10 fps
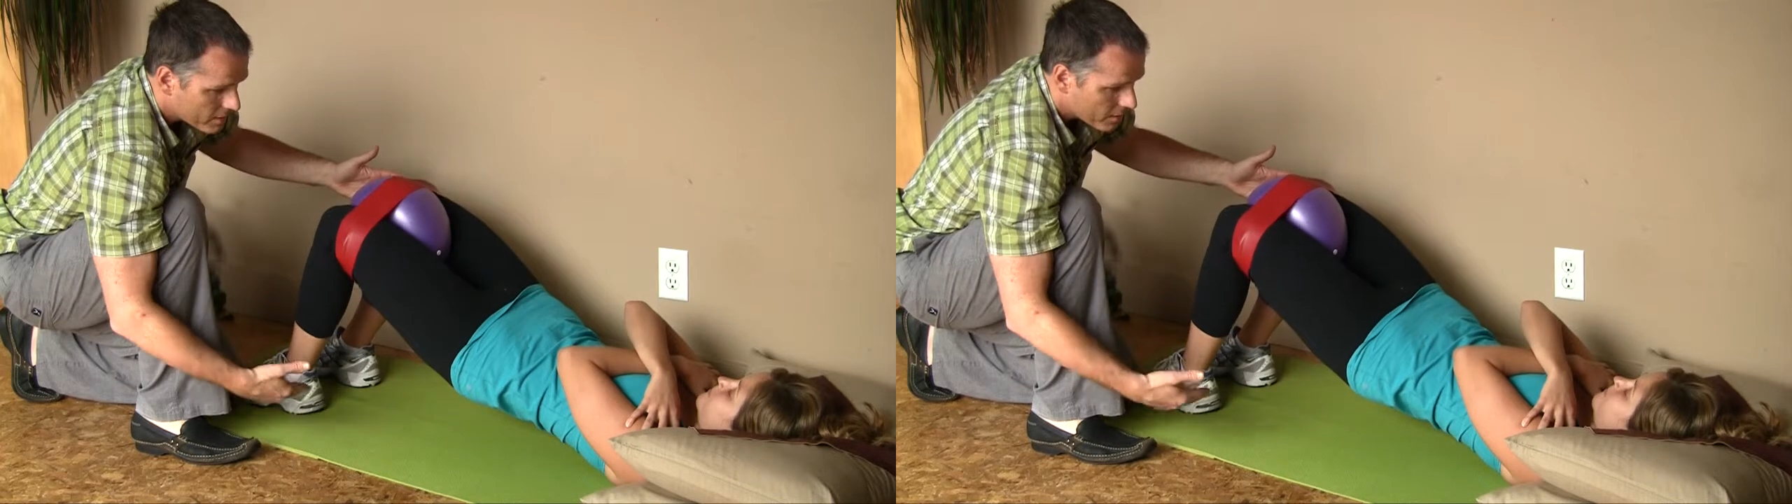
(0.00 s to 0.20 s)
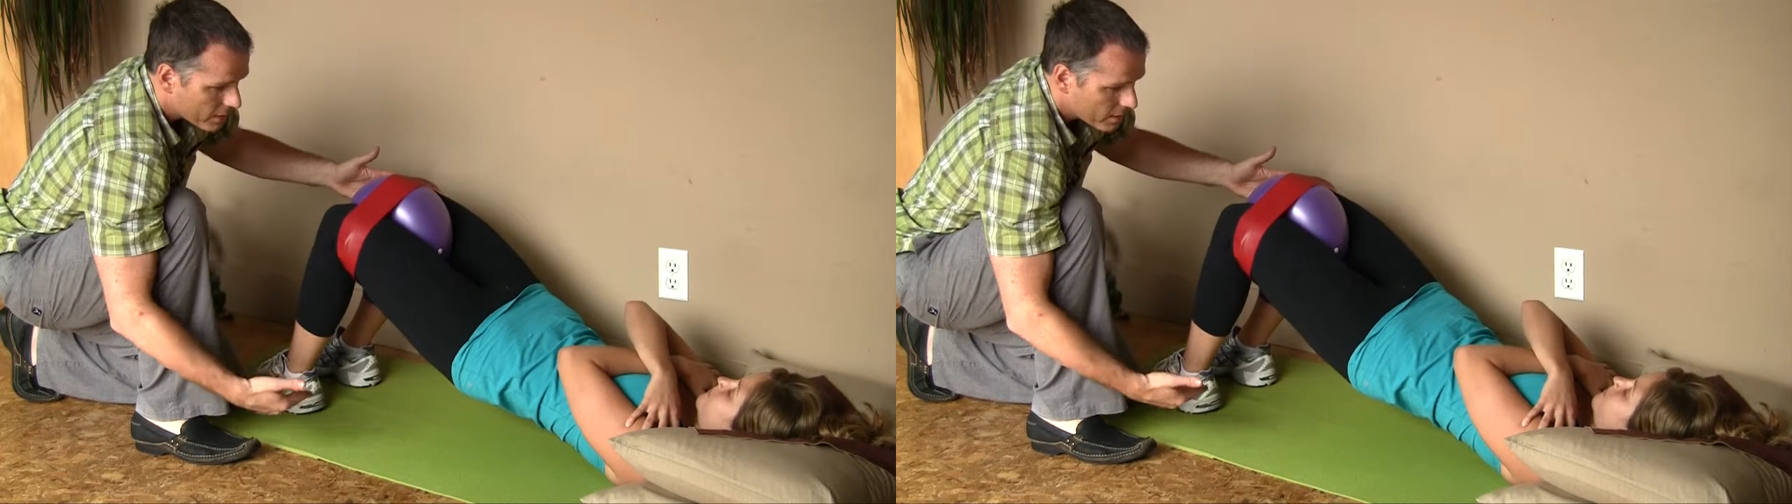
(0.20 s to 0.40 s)

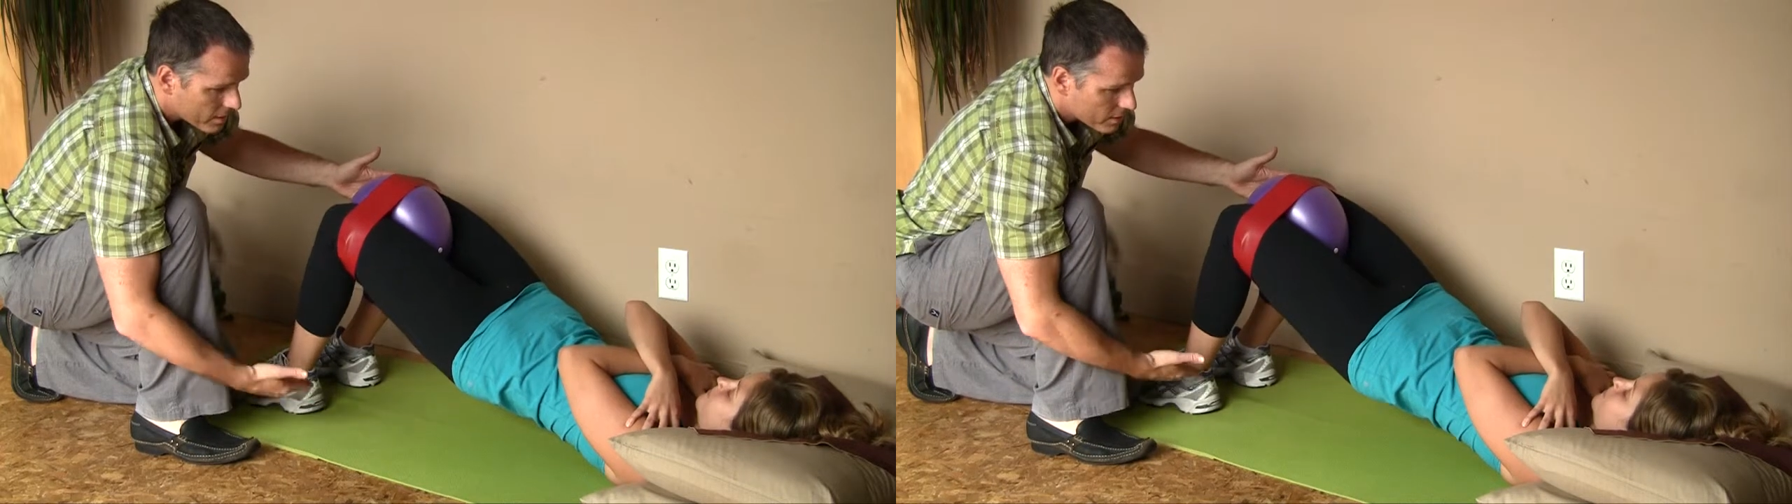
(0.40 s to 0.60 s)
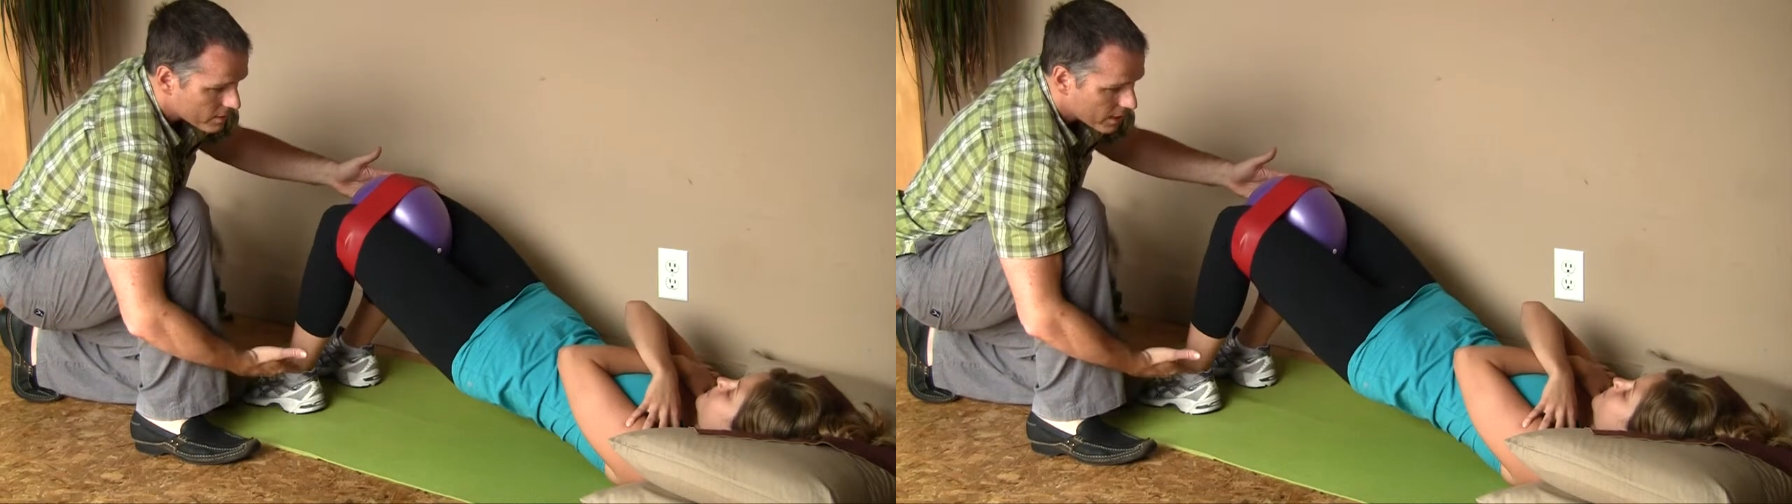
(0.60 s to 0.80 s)
something
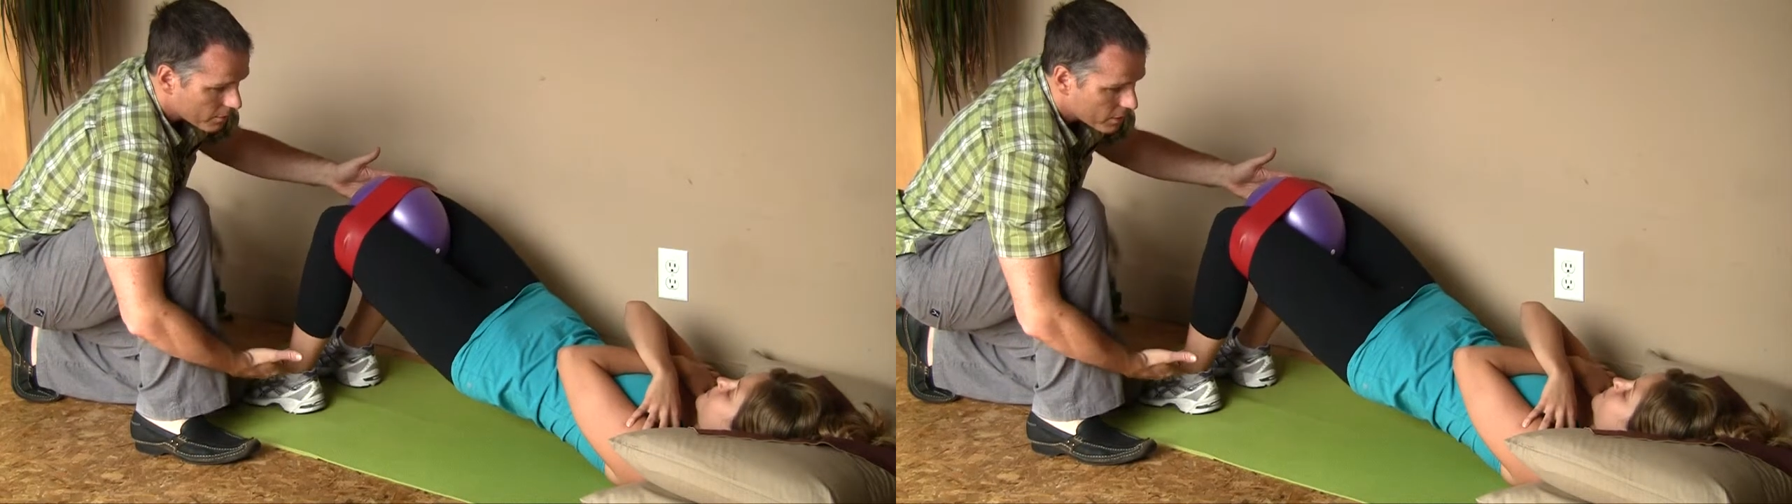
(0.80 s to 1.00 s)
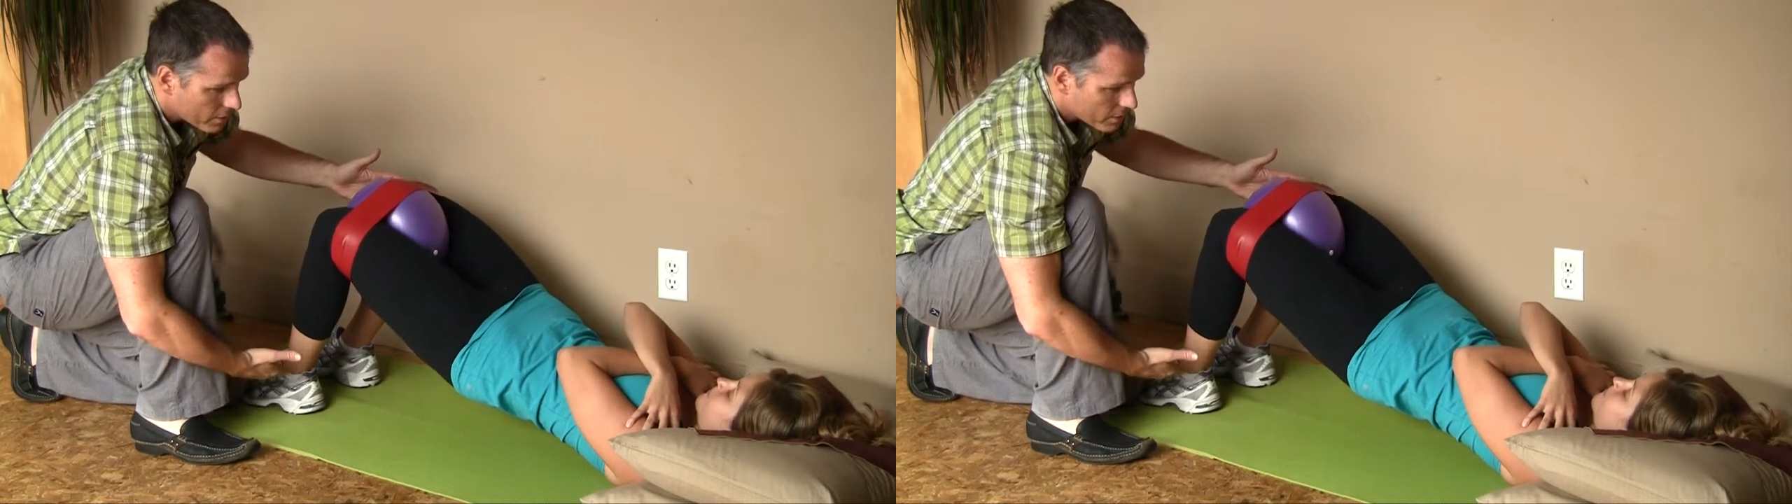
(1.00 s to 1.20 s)
that's
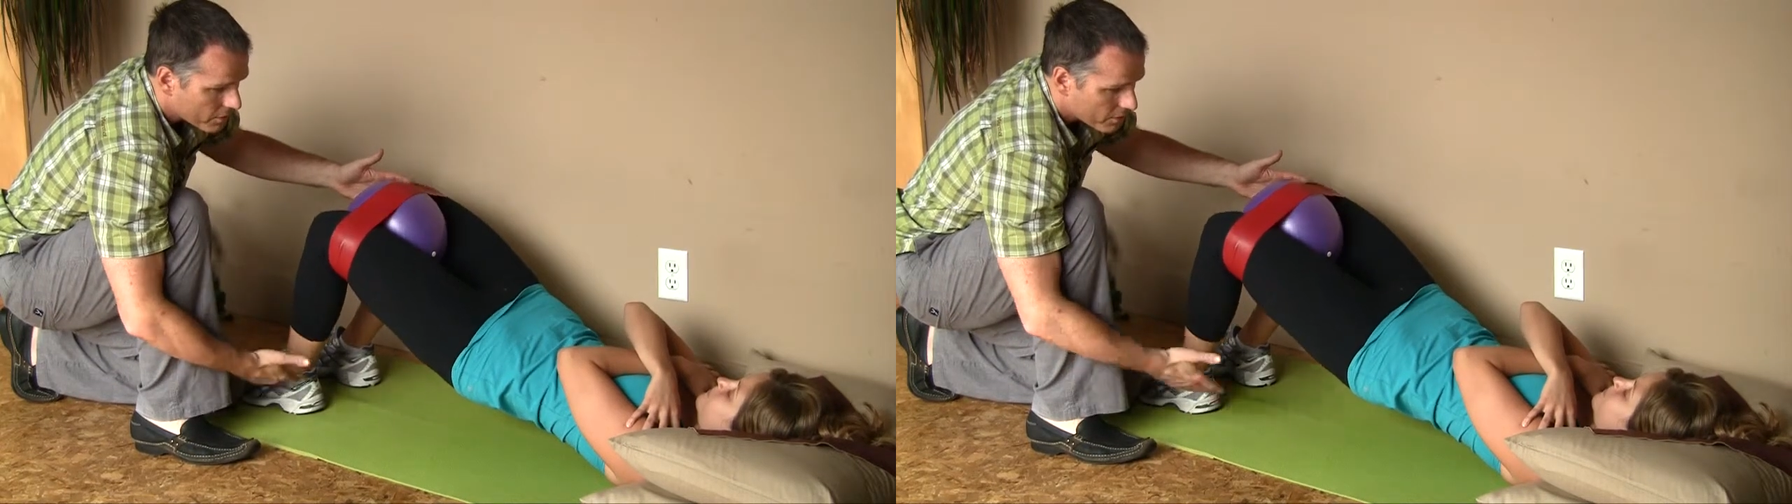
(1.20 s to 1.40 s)
unstable under the